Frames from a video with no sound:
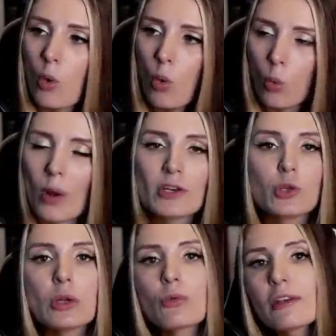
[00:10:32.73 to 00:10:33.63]
When
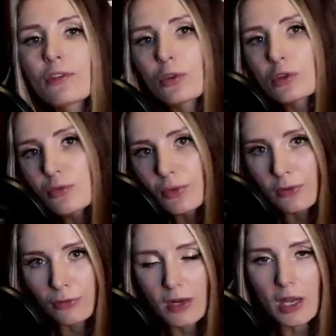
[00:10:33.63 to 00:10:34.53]
doing research for
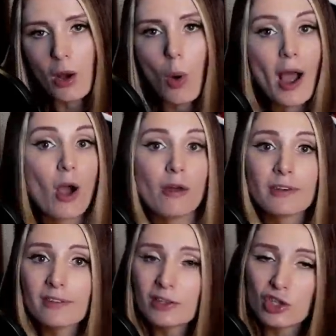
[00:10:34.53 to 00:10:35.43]
this video, I
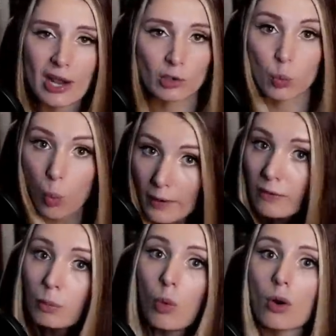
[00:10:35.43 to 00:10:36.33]
obviously checked
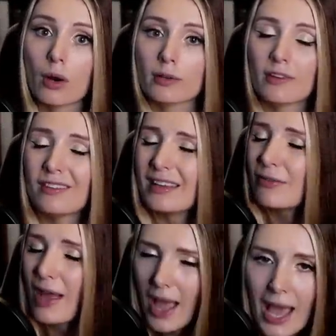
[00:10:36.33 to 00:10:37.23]
once more to see
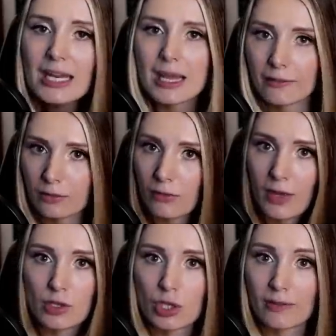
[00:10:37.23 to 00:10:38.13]
if any
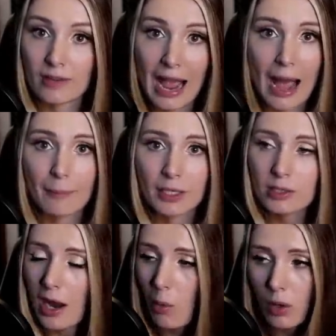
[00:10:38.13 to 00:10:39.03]
excavations had happened.
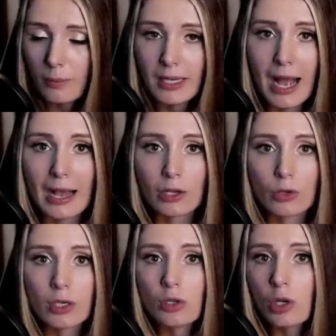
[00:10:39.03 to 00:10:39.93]
I want to be
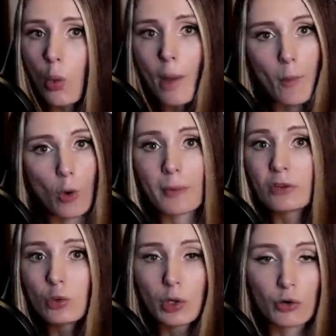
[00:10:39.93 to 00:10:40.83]
accurate, you know, I'm open
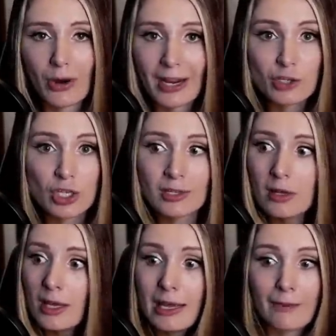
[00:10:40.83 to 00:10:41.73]
to a correction
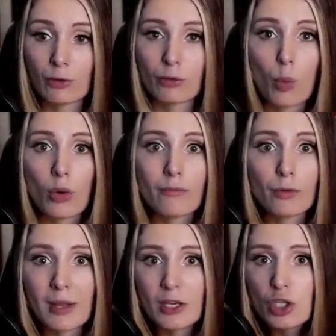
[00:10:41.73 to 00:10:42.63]
if there's more
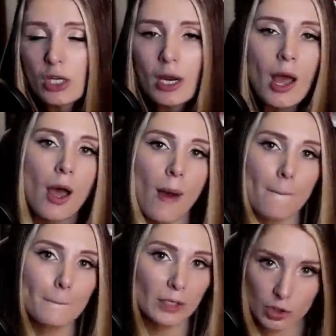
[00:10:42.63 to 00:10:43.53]
information.
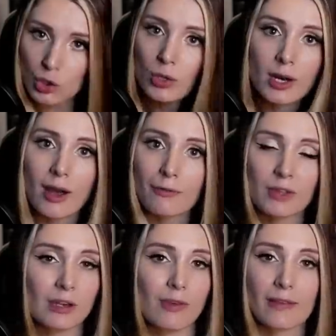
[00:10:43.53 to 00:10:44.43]
But sure enough,
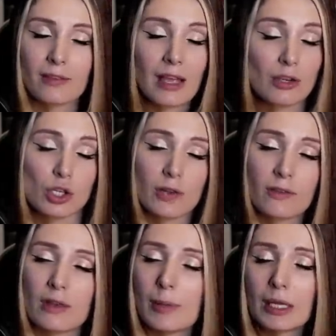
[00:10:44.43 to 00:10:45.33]
the investigation has
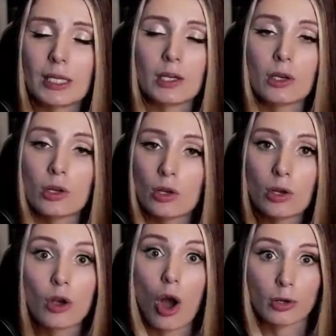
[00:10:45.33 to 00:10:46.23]
seemingly
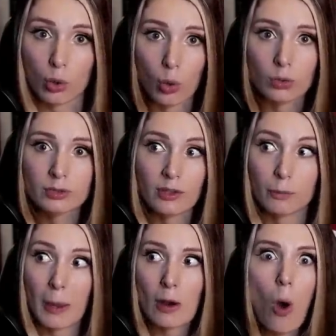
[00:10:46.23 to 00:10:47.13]
gone cold,
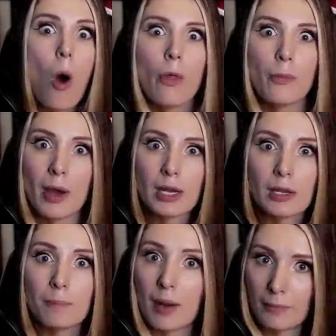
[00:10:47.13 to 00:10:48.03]
despite all the
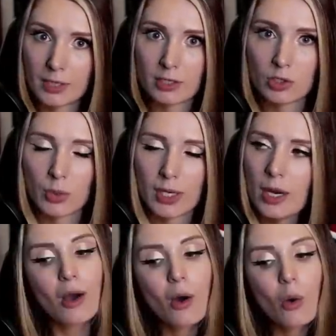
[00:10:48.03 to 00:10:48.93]
money pumped into it.
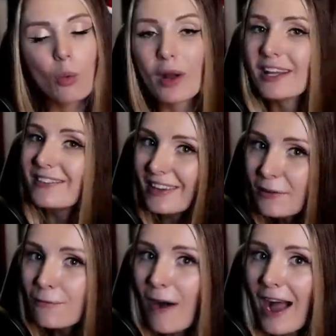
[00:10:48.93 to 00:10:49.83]
What I did
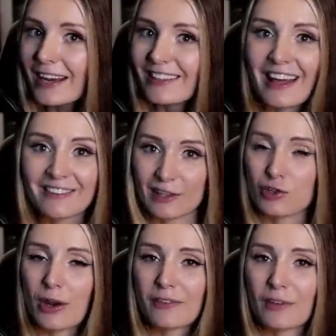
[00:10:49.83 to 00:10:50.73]
find that's
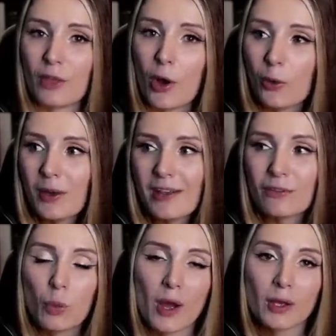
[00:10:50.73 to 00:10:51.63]
interesting, though,
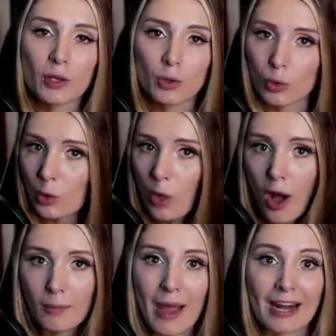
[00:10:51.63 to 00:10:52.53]
is what Google
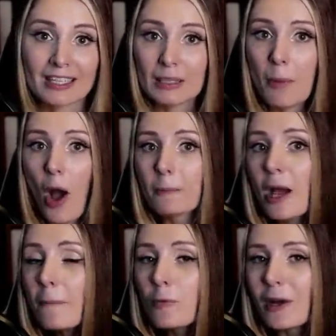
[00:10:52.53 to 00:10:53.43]
automatically popped
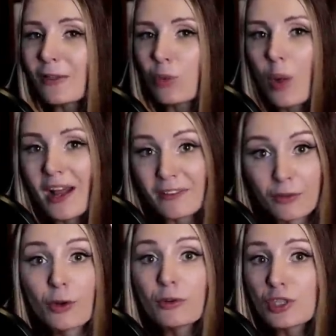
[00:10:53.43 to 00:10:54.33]
up with when I
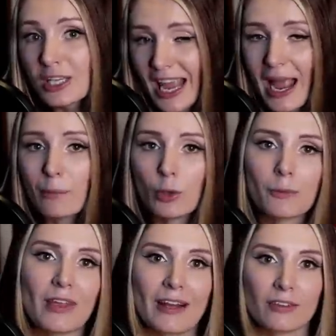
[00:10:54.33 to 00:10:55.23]
searched
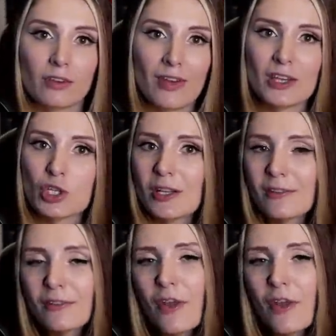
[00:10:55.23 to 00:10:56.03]
Kamloops excavations.